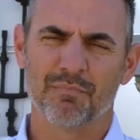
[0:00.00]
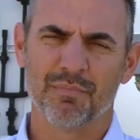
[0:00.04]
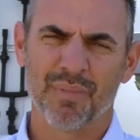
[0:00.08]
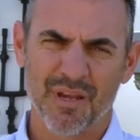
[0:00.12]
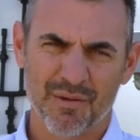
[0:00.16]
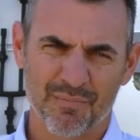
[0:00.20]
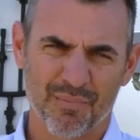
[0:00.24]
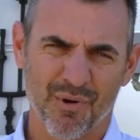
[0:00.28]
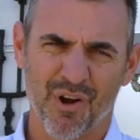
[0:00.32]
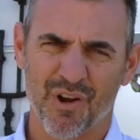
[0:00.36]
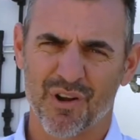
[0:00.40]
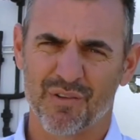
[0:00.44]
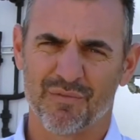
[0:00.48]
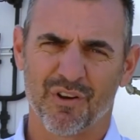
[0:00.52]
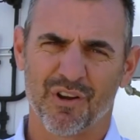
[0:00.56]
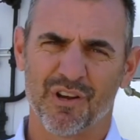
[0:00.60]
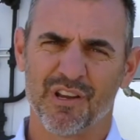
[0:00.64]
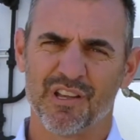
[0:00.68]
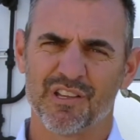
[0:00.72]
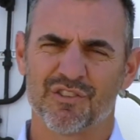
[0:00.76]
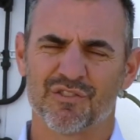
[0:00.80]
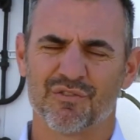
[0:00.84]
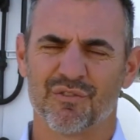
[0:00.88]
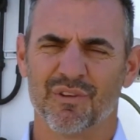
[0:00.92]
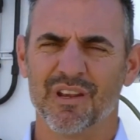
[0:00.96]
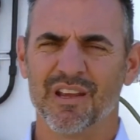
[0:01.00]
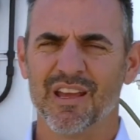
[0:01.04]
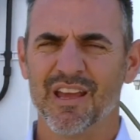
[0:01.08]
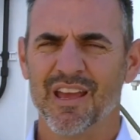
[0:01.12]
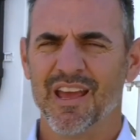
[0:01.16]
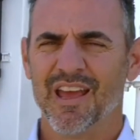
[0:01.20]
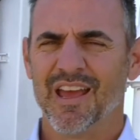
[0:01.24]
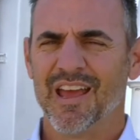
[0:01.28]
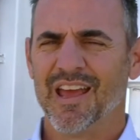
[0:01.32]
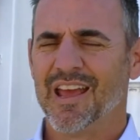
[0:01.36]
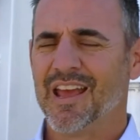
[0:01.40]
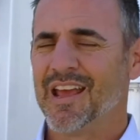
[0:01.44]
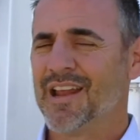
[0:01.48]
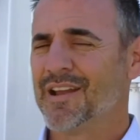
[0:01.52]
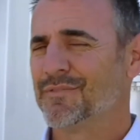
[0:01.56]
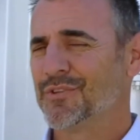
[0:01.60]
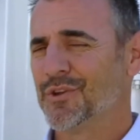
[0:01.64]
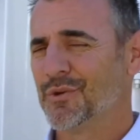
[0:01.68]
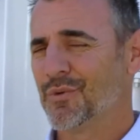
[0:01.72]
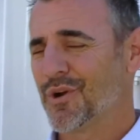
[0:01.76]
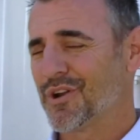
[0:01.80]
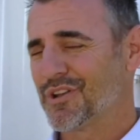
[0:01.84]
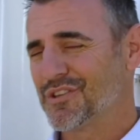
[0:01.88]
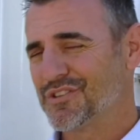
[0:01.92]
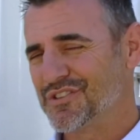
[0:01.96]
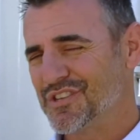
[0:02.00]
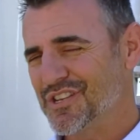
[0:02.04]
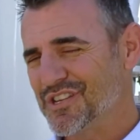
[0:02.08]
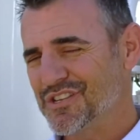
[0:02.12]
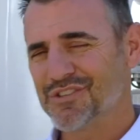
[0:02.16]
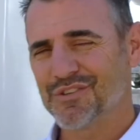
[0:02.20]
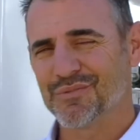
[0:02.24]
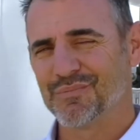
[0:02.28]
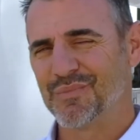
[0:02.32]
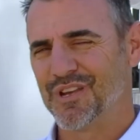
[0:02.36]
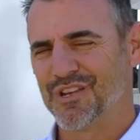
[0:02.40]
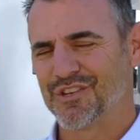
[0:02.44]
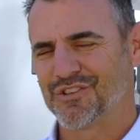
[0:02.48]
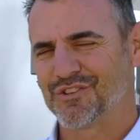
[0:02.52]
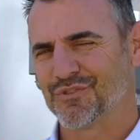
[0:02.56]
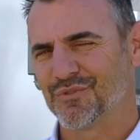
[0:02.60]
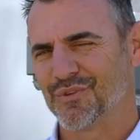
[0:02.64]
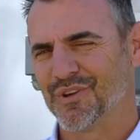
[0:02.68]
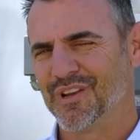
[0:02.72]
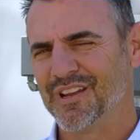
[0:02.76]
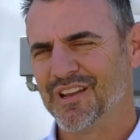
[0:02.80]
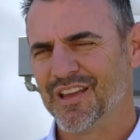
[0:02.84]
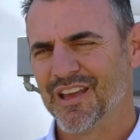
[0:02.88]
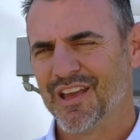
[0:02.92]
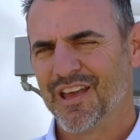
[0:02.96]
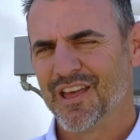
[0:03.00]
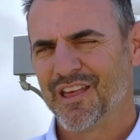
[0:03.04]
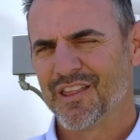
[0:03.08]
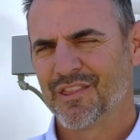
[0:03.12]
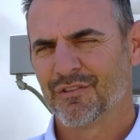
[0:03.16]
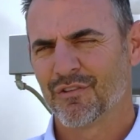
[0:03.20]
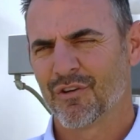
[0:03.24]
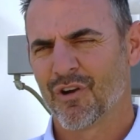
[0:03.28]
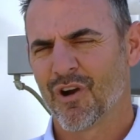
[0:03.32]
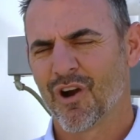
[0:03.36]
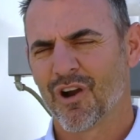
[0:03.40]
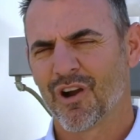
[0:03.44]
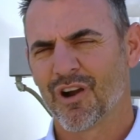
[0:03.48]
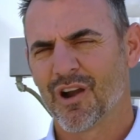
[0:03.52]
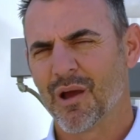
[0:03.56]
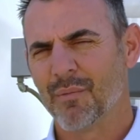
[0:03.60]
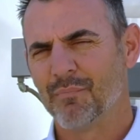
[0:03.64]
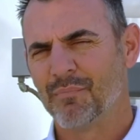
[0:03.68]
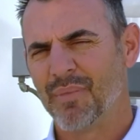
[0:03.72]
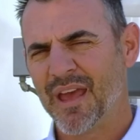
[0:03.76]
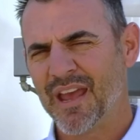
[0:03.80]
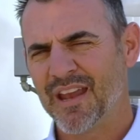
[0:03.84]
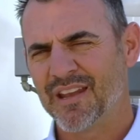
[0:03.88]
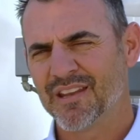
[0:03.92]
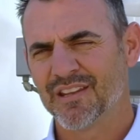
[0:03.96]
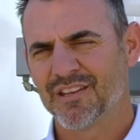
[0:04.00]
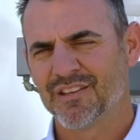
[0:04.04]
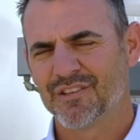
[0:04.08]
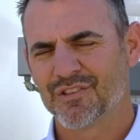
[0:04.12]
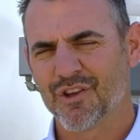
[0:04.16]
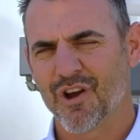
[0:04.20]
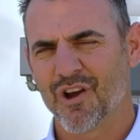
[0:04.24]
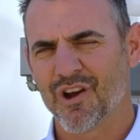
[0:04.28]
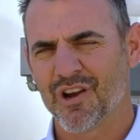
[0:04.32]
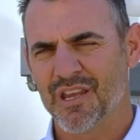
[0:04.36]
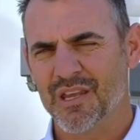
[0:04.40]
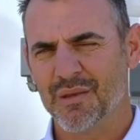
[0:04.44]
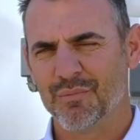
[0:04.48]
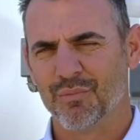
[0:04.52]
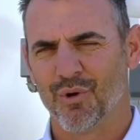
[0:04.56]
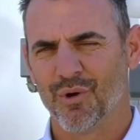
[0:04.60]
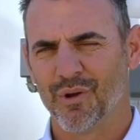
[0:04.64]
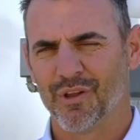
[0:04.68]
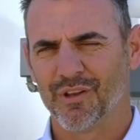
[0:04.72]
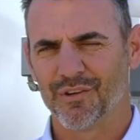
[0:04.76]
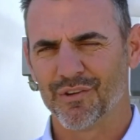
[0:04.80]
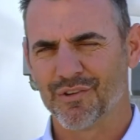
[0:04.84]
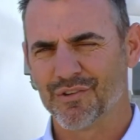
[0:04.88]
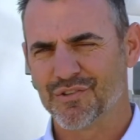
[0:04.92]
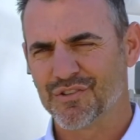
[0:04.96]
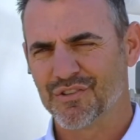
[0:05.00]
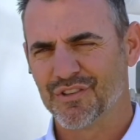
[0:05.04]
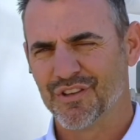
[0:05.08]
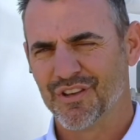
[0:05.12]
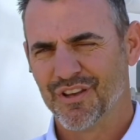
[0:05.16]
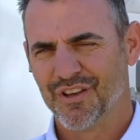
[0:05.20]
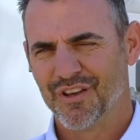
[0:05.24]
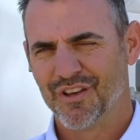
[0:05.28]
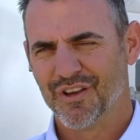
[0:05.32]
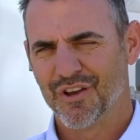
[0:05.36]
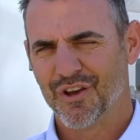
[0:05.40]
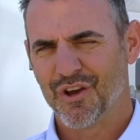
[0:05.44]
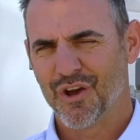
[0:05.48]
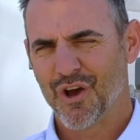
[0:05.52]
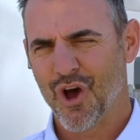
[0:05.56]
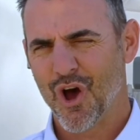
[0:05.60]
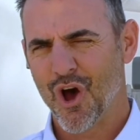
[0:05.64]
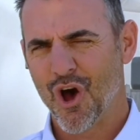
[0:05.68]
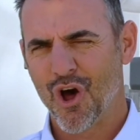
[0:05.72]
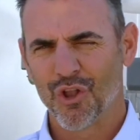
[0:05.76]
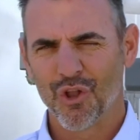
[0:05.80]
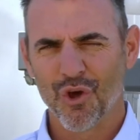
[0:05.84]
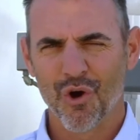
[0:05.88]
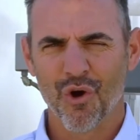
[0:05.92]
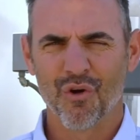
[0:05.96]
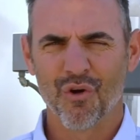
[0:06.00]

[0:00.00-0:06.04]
a big part of our history, and if you want to see some history, there are abandoned donkey boilers all